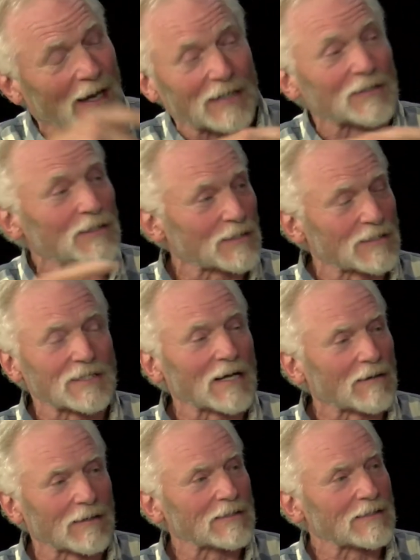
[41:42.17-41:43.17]
actually turns
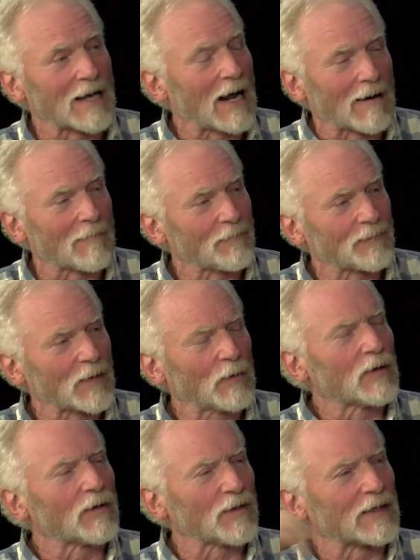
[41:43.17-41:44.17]
out it's not
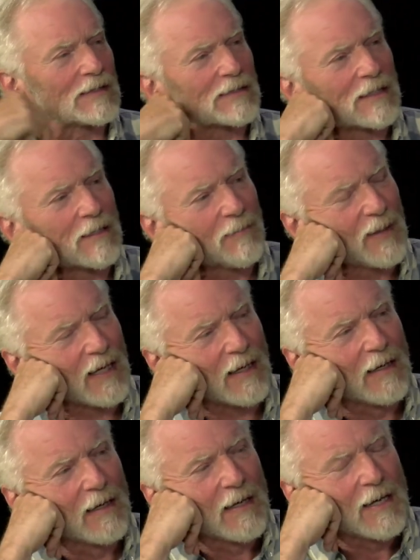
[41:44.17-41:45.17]
who you think it's going to be.
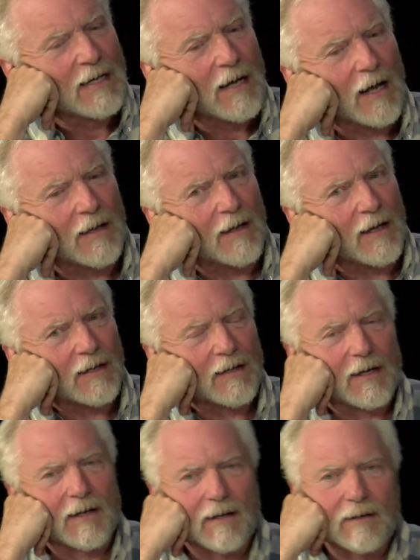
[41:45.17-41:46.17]
Uh-huh. And and
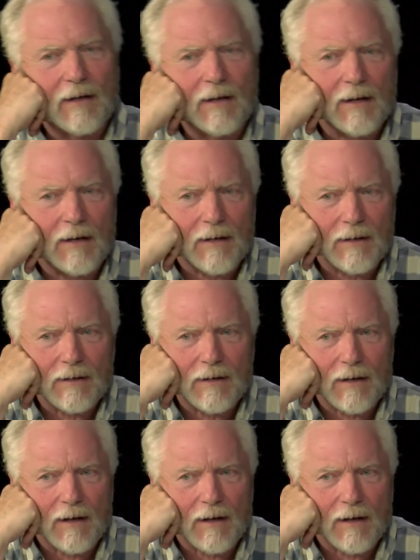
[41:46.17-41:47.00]
they, uh,